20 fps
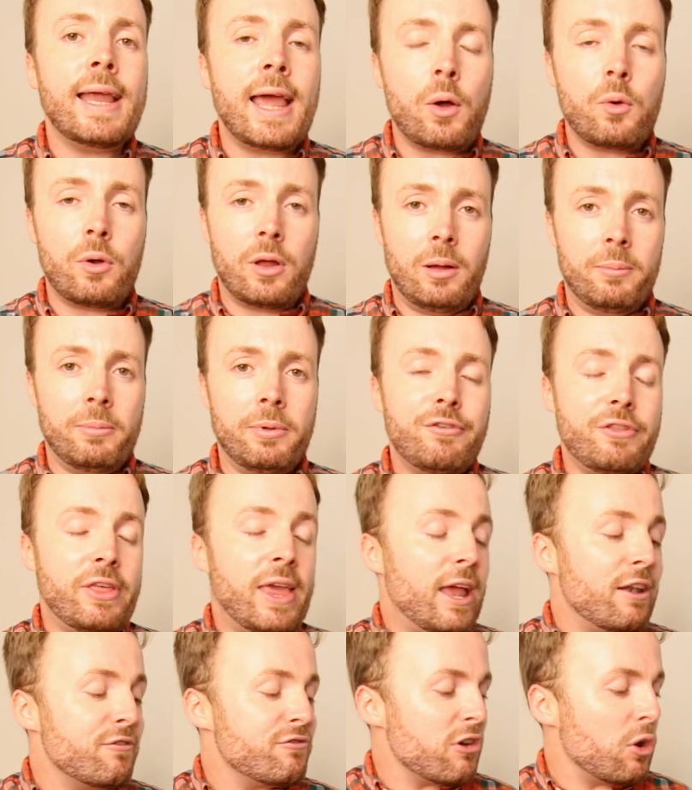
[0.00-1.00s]
down, up. For
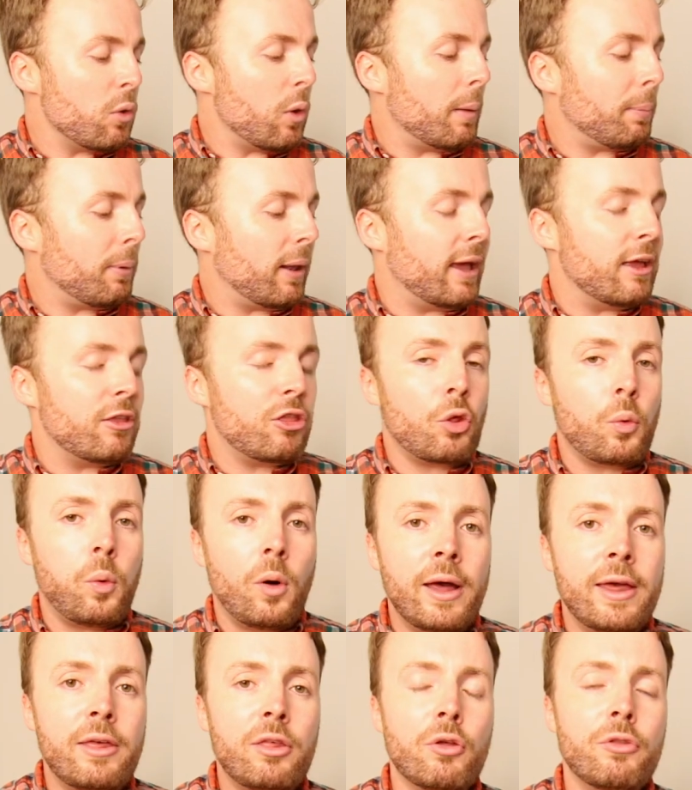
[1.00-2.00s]
the intro, I play it
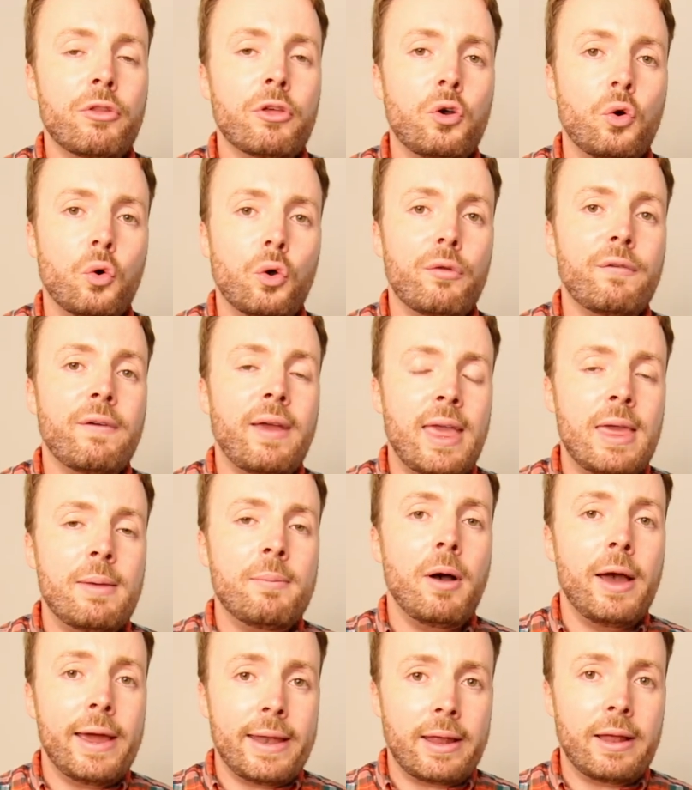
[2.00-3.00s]
twice on the chord of E
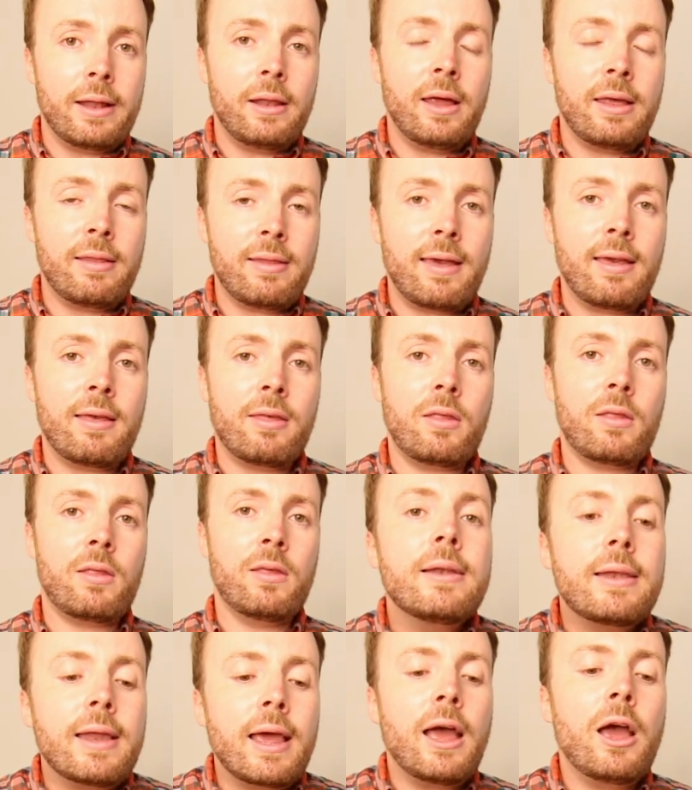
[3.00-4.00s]
minor, like
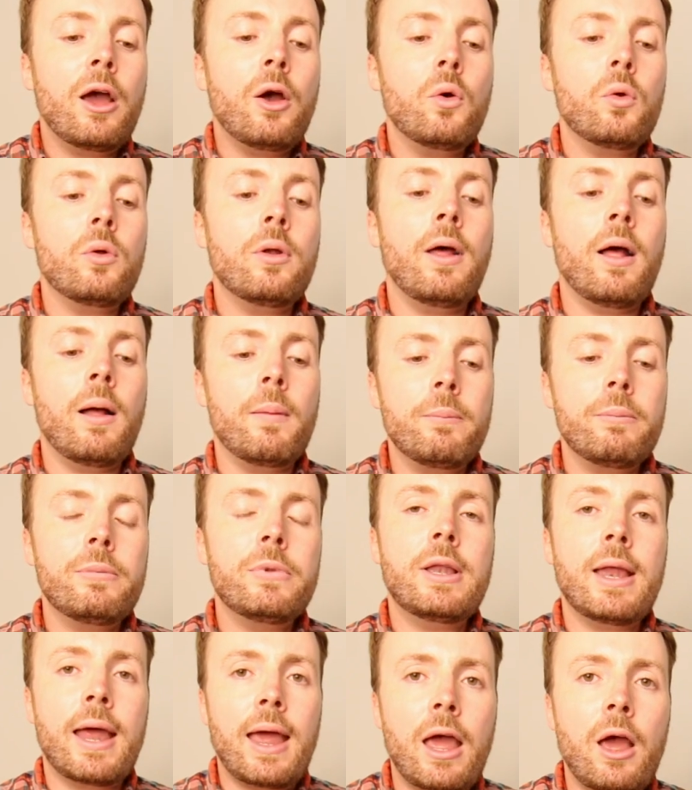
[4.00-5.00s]
this. Down,
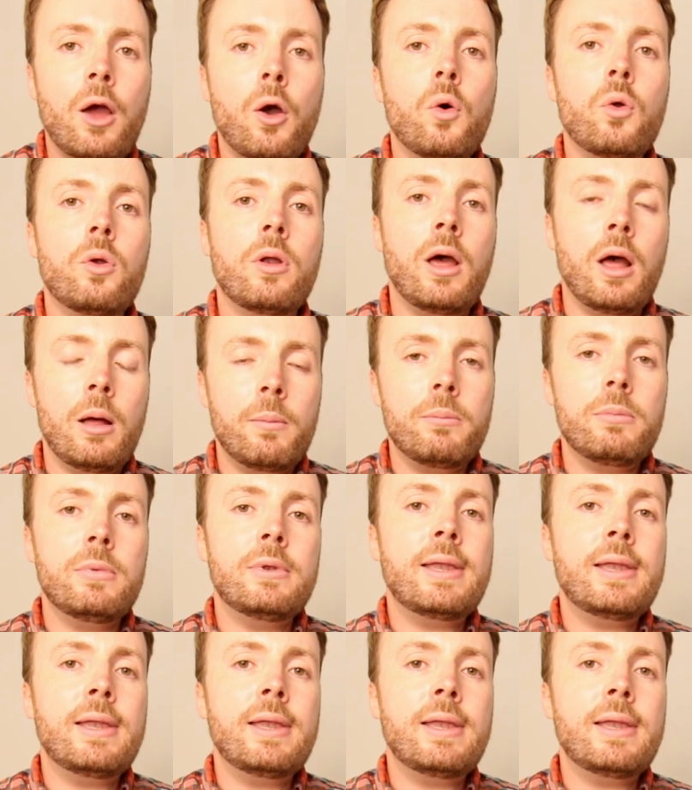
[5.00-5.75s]
up, down, up.